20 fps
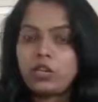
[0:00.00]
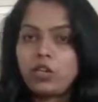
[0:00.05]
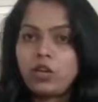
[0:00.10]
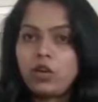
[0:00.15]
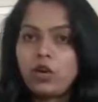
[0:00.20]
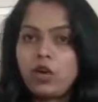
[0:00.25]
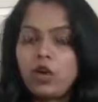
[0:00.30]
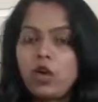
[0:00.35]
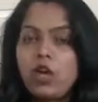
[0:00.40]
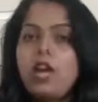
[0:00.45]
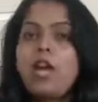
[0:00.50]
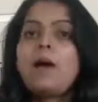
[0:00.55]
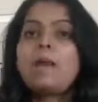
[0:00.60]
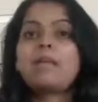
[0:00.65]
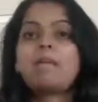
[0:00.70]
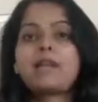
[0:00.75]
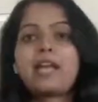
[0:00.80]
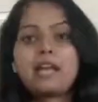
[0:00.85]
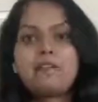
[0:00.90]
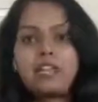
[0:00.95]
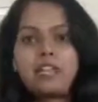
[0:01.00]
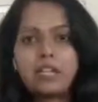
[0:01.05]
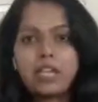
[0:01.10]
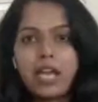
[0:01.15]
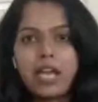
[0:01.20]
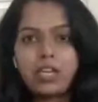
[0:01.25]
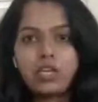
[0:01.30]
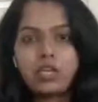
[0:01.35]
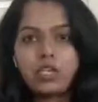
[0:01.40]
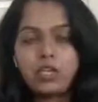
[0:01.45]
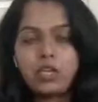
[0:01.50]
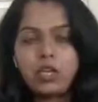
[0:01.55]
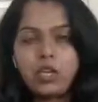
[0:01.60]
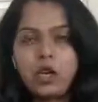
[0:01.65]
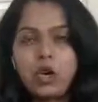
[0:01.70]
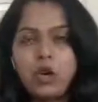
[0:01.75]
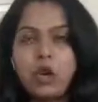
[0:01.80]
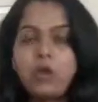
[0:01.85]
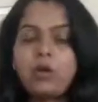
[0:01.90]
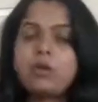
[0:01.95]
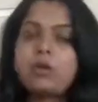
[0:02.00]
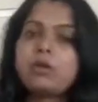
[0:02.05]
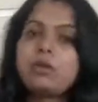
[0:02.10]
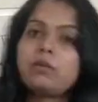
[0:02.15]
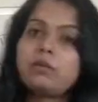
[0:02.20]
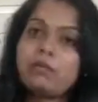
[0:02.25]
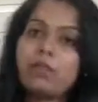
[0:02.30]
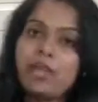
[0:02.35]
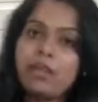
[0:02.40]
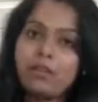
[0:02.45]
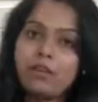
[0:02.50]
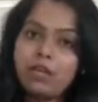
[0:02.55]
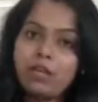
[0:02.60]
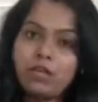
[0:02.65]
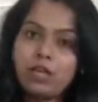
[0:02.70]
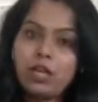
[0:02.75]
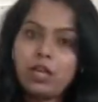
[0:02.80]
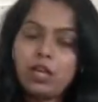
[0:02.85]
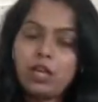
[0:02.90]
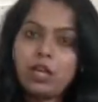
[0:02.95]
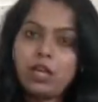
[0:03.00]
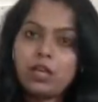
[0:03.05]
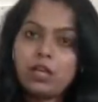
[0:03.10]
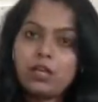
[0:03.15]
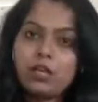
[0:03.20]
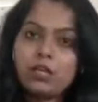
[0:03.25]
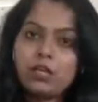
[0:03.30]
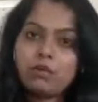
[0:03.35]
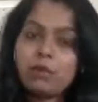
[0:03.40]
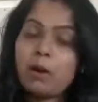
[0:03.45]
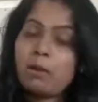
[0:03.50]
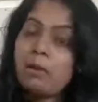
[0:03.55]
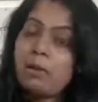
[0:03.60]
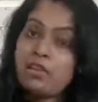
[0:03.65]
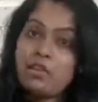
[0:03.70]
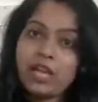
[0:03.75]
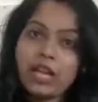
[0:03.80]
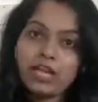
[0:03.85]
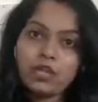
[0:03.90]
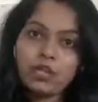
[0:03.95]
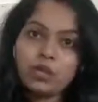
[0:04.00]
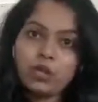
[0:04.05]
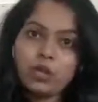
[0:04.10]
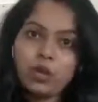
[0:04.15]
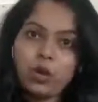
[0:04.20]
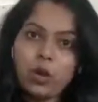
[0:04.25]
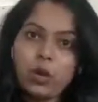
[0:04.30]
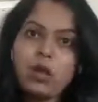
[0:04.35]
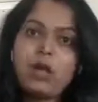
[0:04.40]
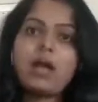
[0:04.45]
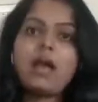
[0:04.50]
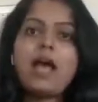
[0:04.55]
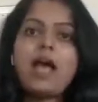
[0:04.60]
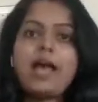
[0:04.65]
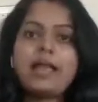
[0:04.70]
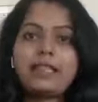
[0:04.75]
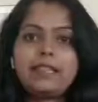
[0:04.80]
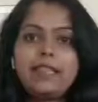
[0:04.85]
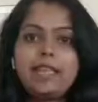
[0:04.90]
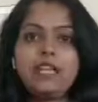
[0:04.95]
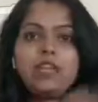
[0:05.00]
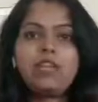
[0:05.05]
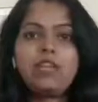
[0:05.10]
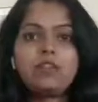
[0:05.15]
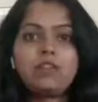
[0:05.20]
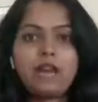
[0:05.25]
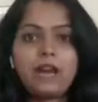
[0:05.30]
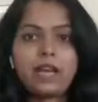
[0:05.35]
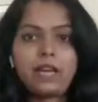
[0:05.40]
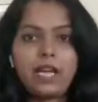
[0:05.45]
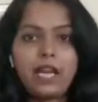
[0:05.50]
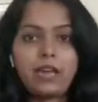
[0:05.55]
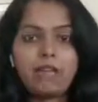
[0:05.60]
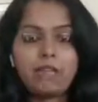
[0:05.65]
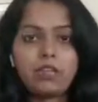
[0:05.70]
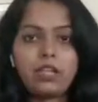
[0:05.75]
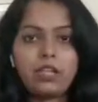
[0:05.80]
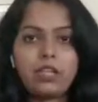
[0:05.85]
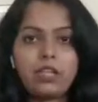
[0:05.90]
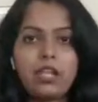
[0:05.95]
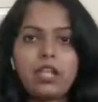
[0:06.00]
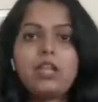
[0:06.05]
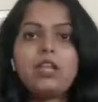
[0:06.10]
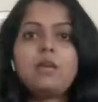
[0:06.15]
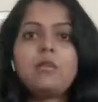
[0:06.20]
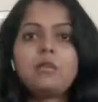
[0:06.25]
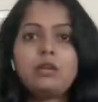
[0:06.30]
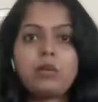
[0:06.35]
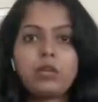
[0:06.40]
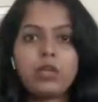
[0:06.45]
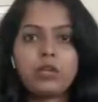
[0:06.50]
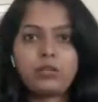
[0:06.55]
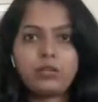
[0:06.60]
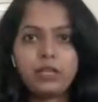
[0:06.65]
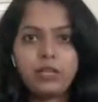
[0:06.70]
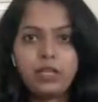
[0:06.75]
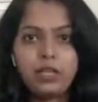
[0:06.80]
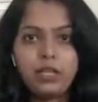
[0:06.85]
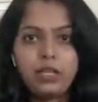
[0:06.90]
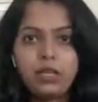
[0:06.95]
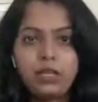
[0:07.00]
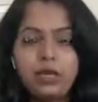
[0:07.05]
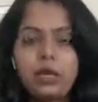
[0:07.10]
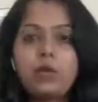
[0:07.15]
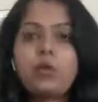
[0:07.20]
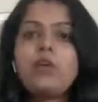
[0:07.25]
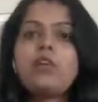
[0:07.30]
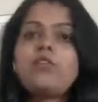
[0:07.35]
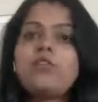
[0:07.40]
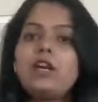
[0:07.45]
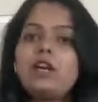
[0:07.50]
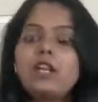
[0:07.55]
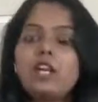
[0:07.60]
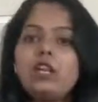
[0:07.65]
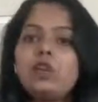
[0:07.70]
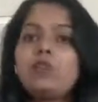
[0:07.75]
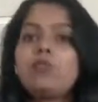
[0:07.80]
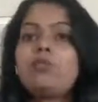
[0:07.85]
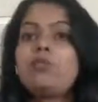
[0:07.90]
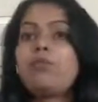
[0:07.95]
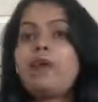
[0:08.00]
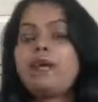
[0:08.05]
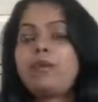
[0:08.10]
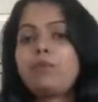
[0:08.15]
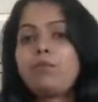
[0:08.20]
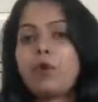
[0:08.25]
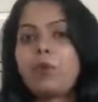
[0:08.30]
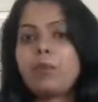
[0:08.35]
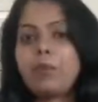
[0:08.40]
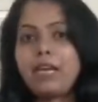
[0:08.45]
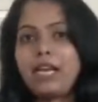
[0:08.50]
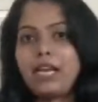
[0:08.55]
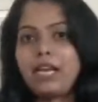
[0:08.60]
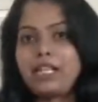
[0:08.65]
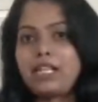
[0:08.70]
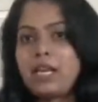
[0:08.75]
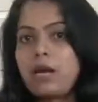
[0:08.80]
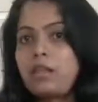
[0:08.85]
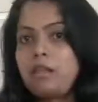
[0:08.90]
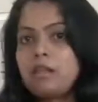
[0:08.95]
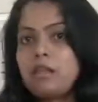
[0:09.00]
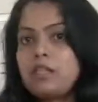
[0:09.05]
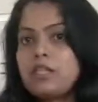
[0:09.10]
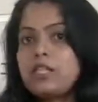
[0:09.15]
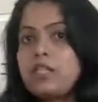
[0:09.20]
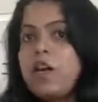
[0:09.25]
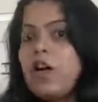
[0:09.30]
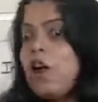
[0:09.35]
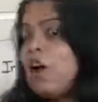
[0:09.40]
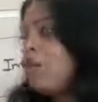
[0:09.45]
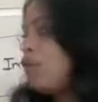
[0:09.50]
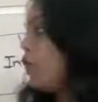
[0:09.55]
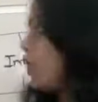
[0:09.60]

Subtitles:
law, private national law, public national law, and then divide everything beautifully. Don't forget to provide proper examples. For